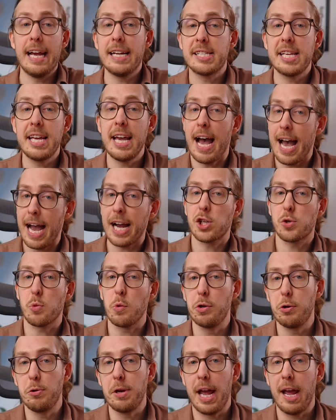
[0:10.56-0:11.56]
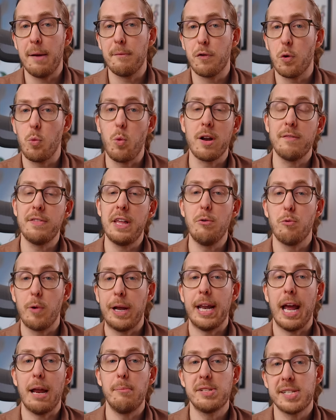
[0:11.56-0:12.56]
it's the actual new name for one of the
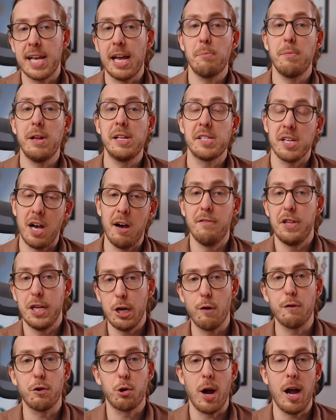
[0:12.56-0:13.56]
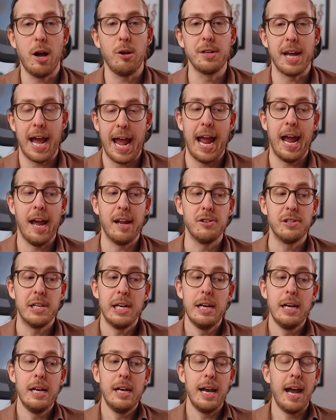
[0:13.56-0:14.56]
renamed segments of the overground, and
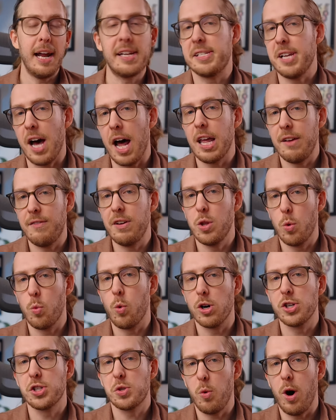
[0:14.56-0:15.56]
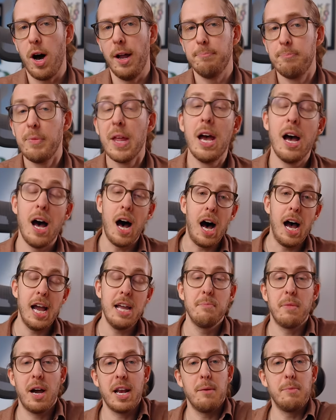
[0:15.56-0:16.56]
it's not even the worst one. Hi,
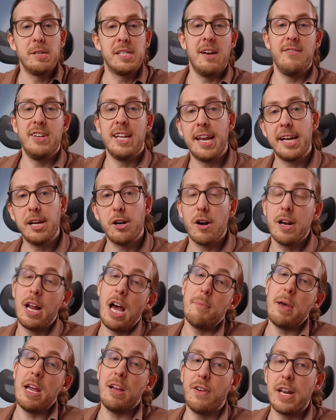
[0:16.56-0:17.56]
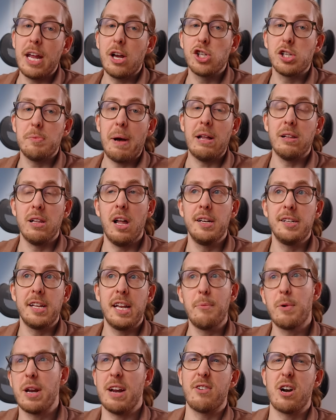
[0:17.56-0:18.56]
my name is Evan Edinger, and I make videos about London
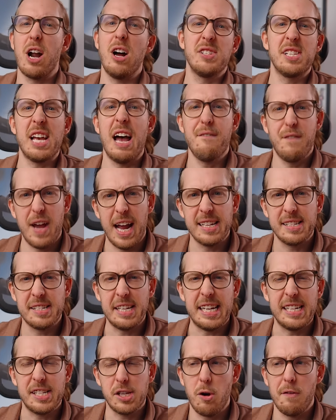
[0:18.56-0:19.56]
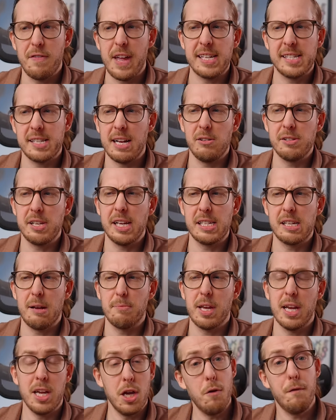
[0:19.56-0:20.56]
and whatever else I fancy. So if that sounds like
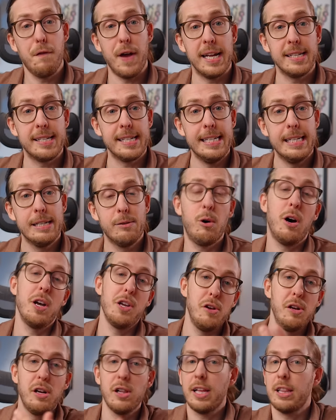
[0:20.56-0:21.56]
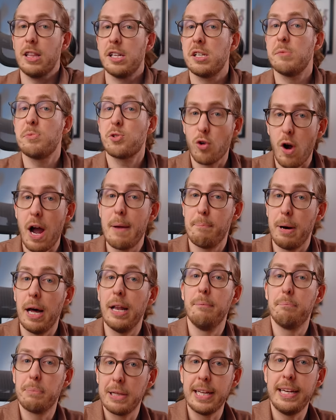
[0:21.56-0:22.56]
something you fancy, well, you can click the subscribe
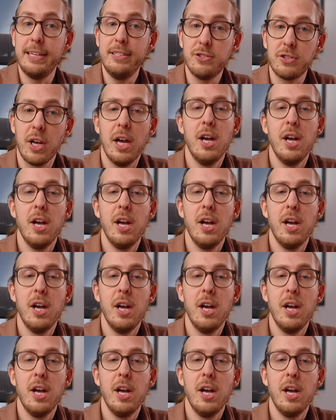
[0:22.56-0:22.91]
button, please.